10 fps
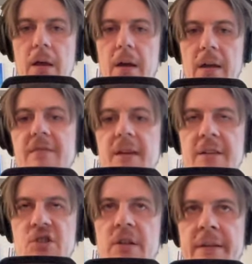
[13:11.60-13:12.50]
it's
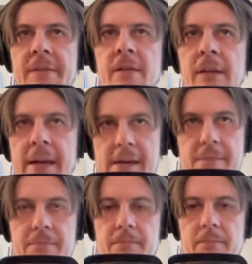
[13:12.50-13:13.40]
actually delay.
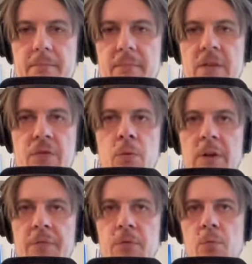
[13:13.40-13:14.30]
Yeah, so
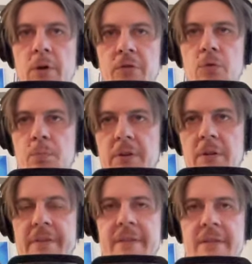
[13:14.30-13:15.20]
if you want to
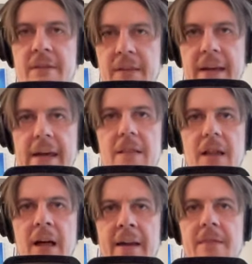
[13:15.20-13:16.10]
build a delay
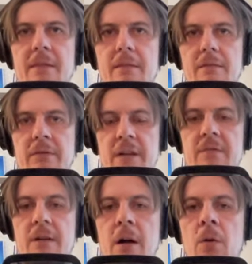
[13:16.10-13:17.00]
line, that's
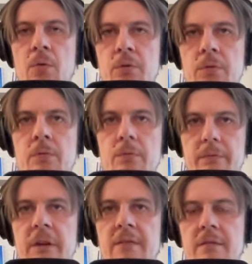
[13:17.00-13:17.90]
how you
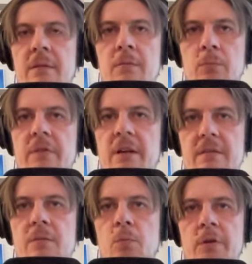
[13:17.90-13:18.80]
that's
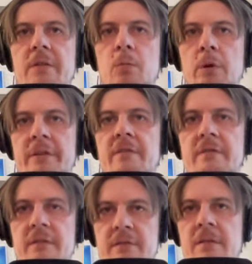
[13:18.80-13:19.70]
that's what what is
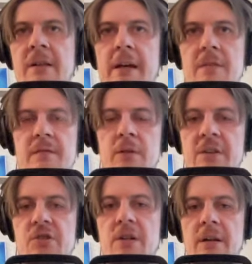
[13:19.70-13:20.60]
this delay? It's
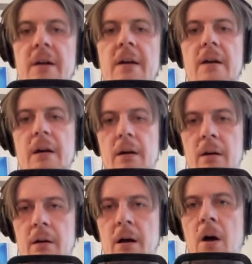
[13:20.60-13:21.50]
actually
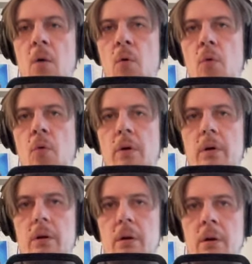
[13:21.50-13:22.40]
uh, how
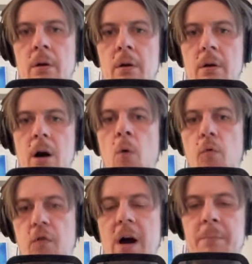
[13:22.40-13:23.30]
uh, how
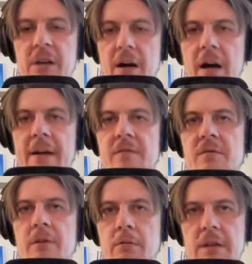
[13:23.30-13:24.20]
far behind
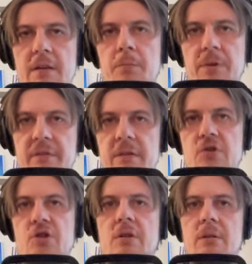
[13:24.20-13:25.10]
the reading
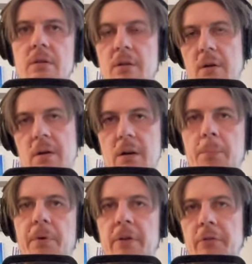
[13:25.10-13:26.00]
position
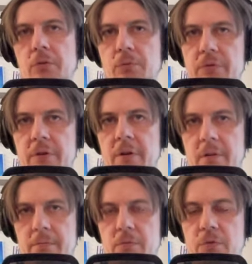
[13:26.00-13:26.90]
compared to the
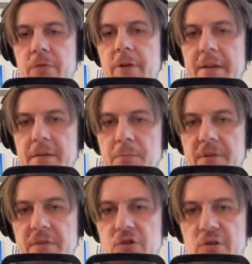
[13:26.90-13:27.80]
to the writing
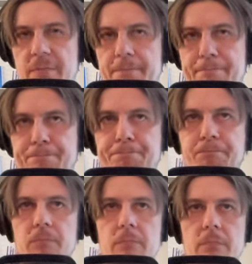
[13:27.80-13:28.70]
position.
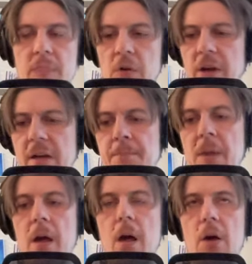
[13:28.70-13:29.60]
Okay,
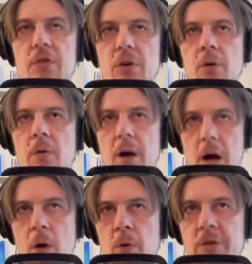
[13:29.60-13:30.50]
so
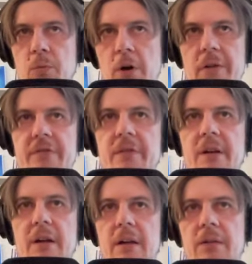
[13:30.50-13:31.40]
how it works?
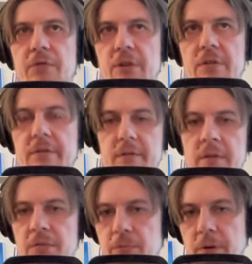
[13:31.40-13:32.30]
If it's
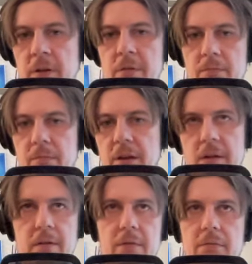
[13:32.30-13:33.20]
if we
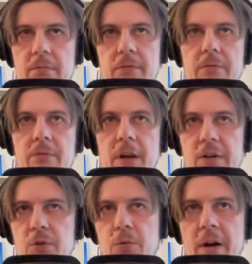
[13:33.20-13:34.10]
like try
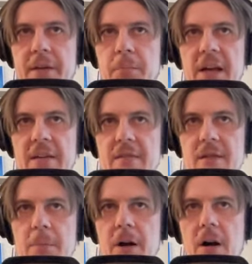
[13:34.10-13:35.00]
to animate it
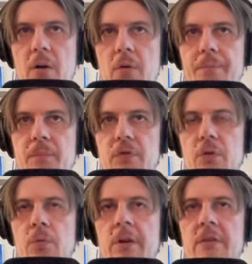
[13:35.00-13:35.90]
somehow,
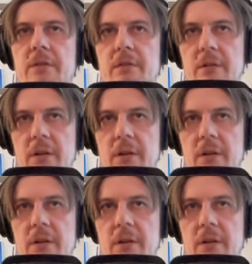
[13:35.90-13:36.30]
so it